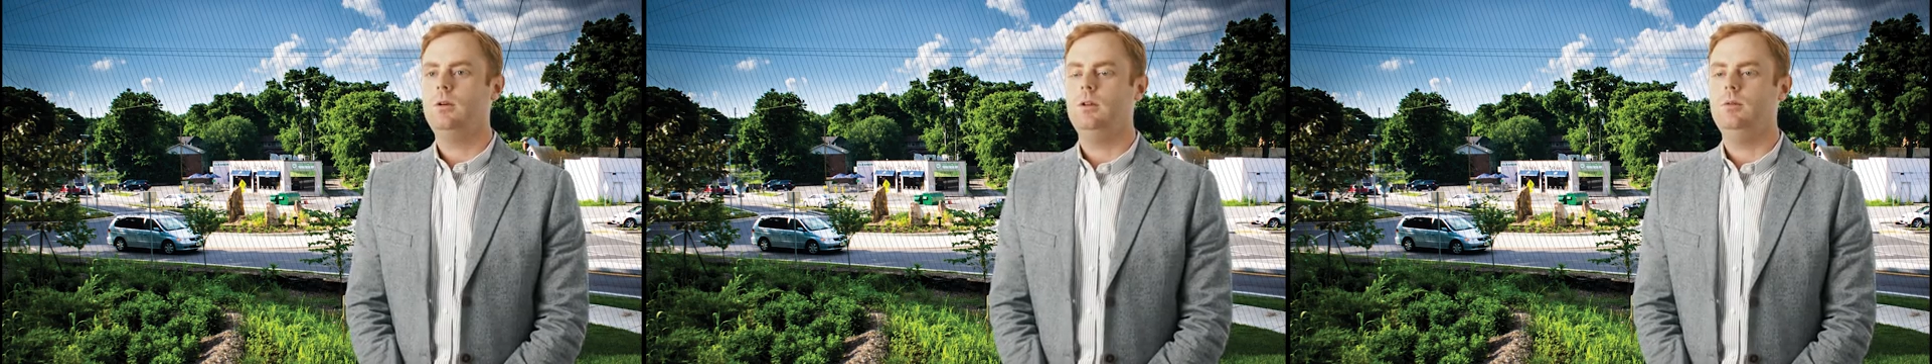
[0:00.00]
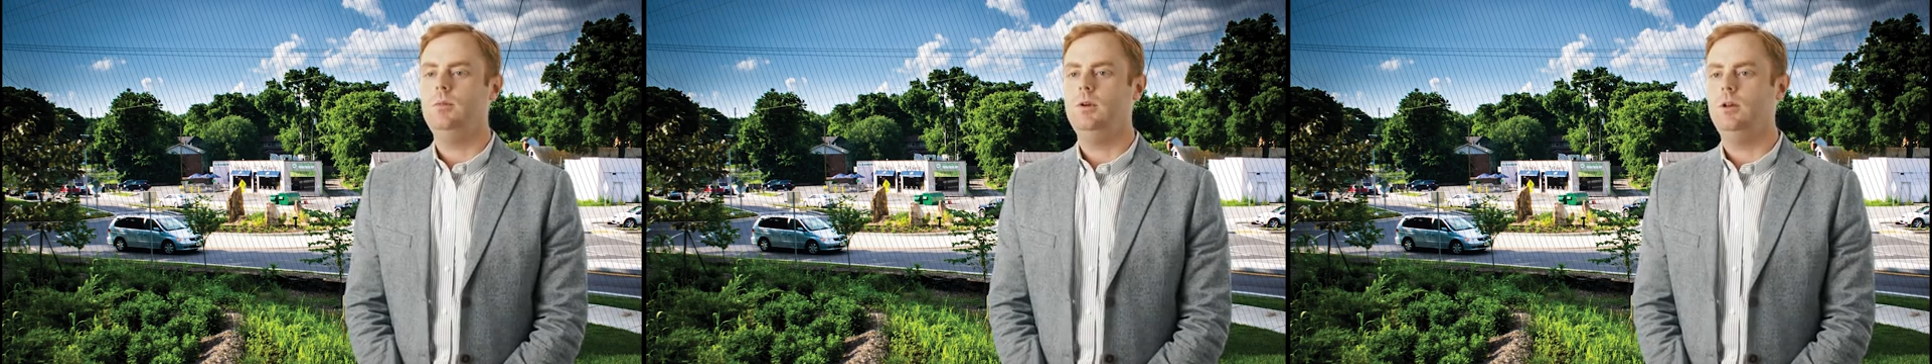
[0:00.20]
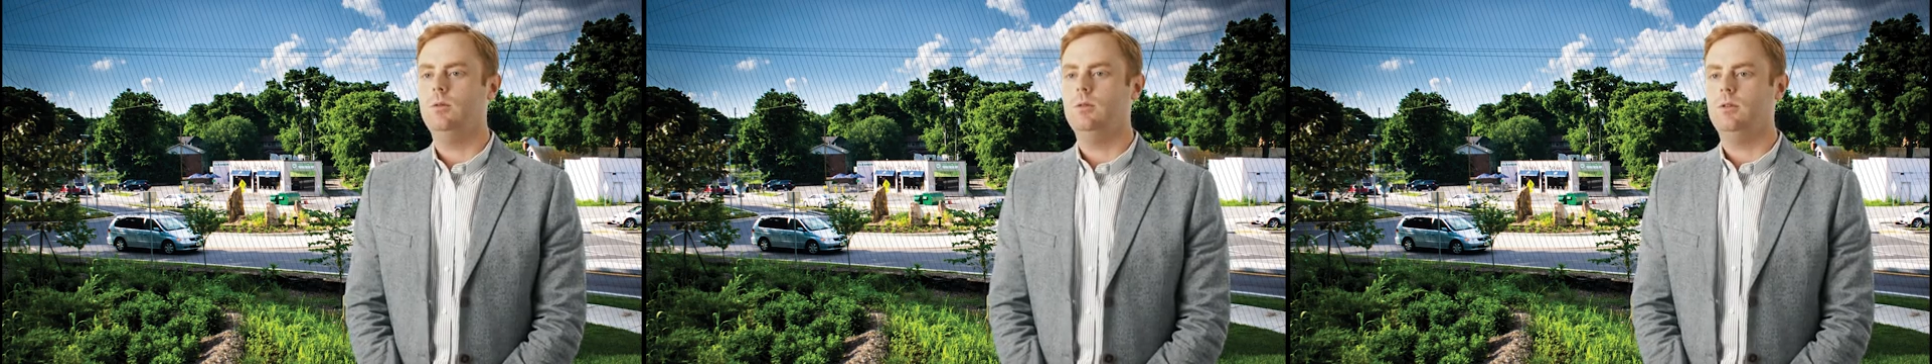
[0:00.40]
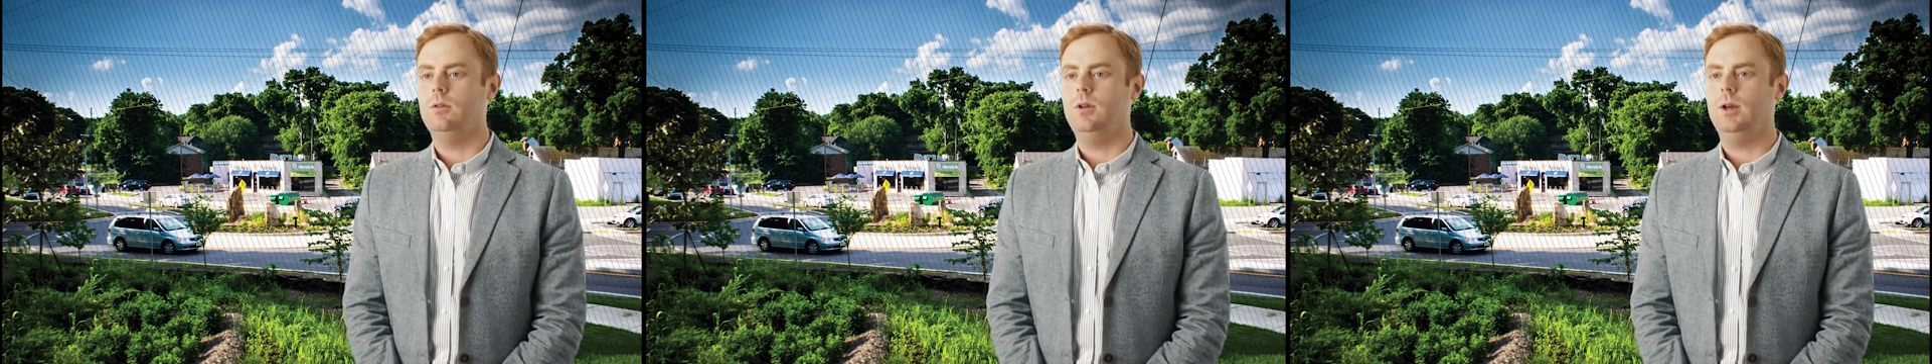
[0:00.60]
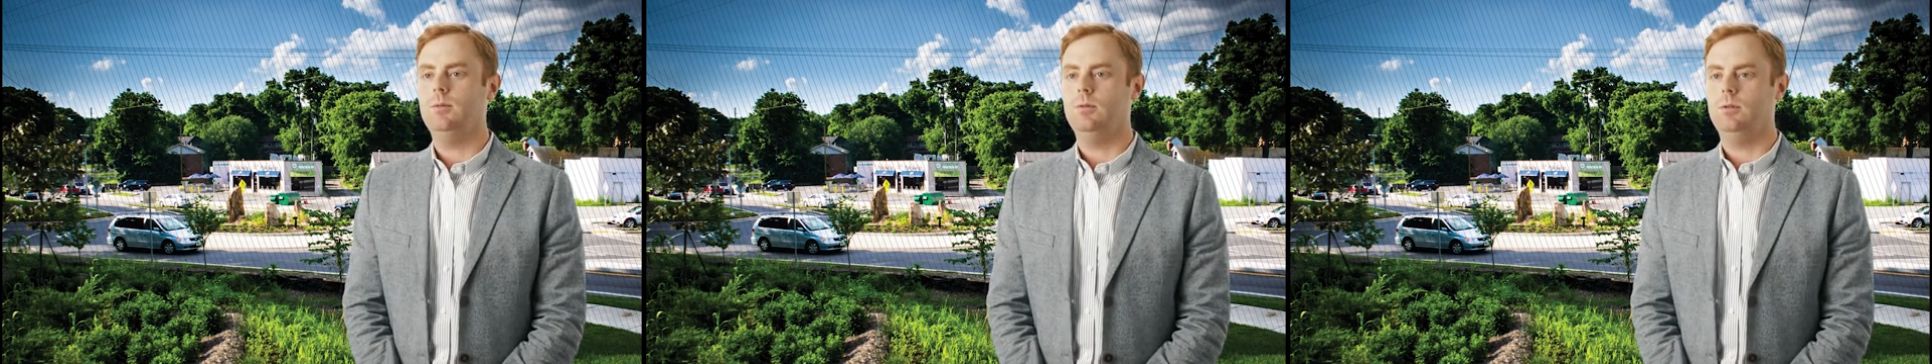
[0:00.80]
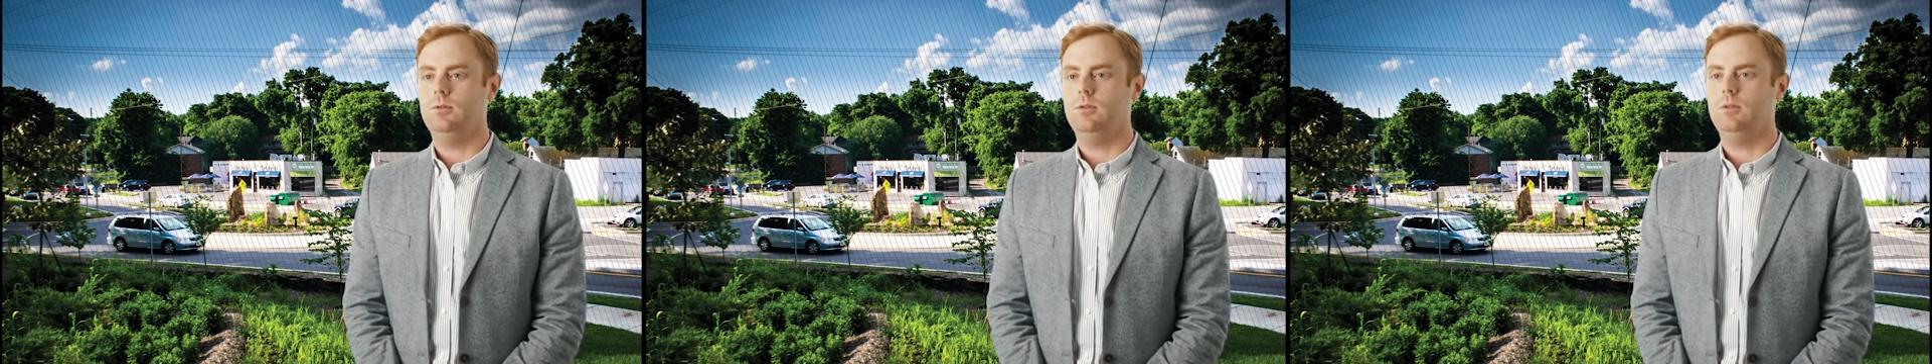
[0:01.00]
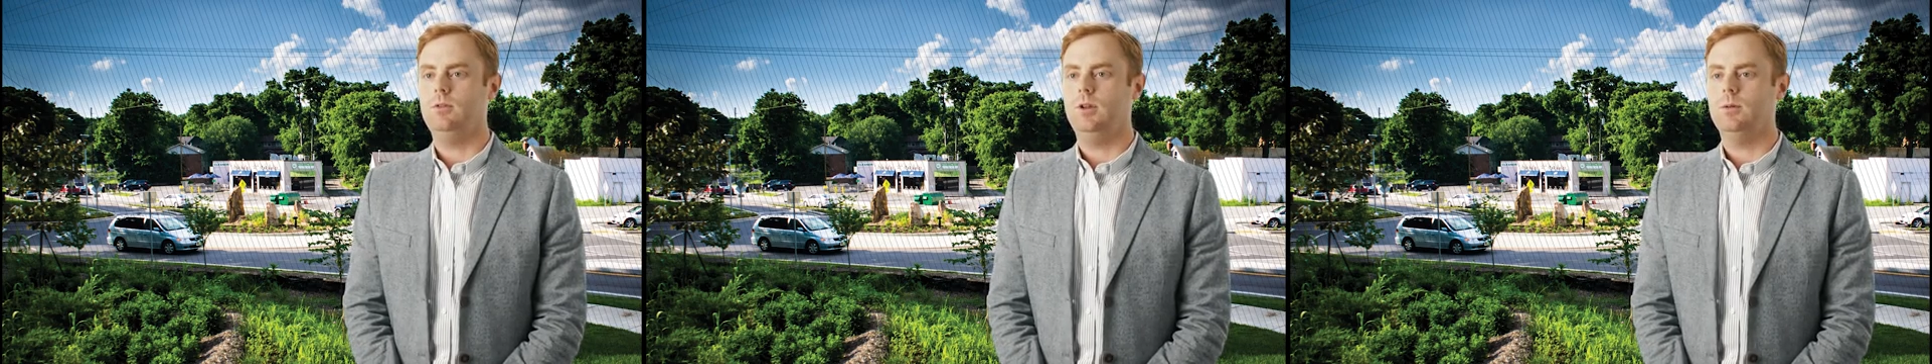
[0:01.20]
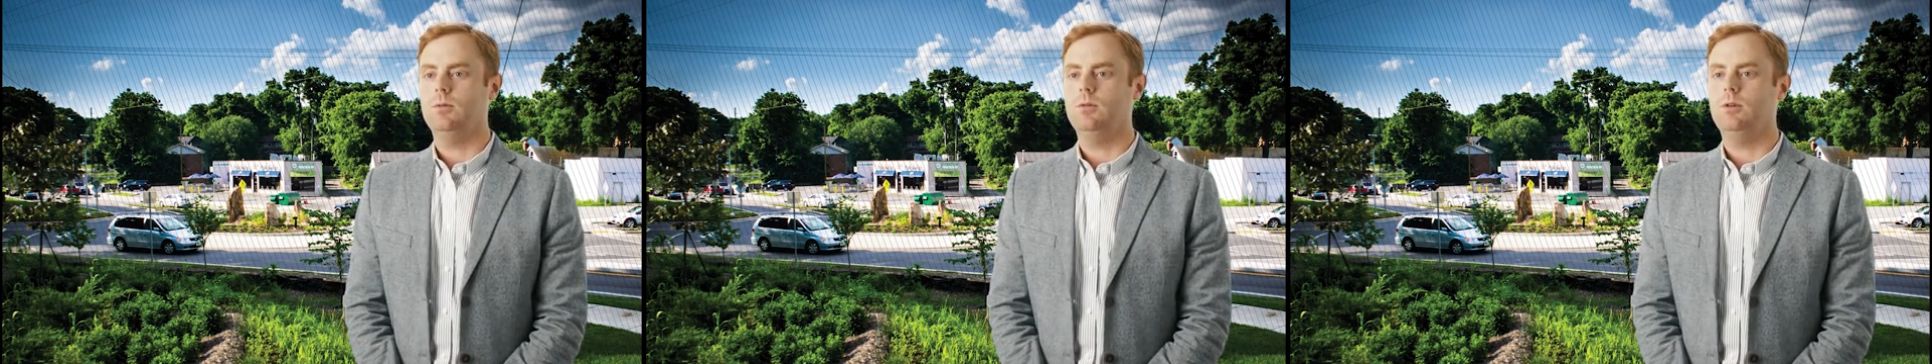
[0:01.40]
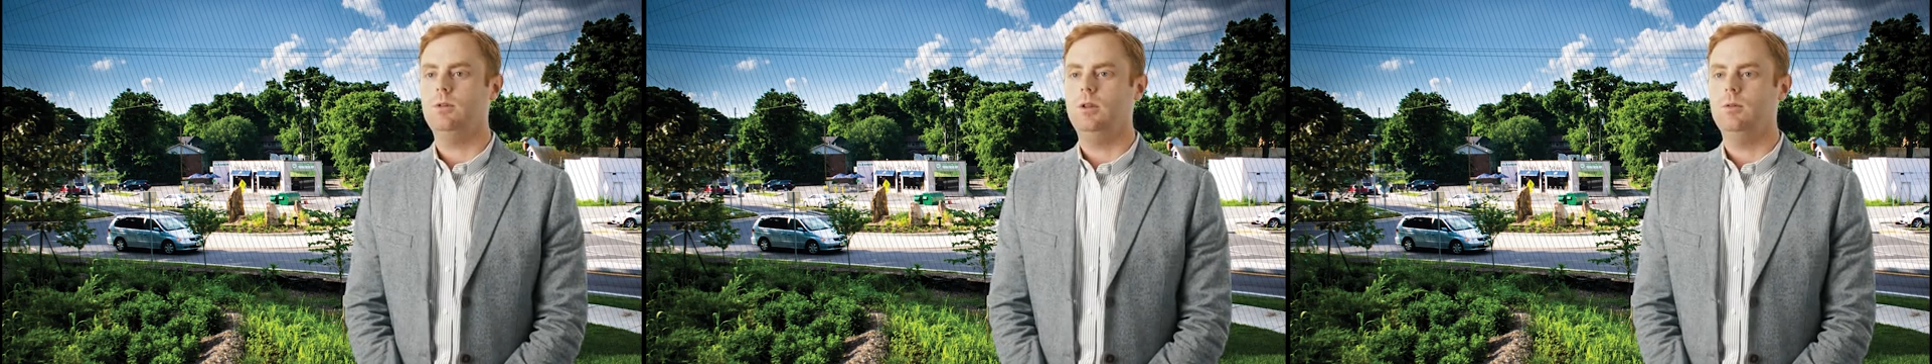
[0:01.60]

in meeting with the neighbors in the neighborhood,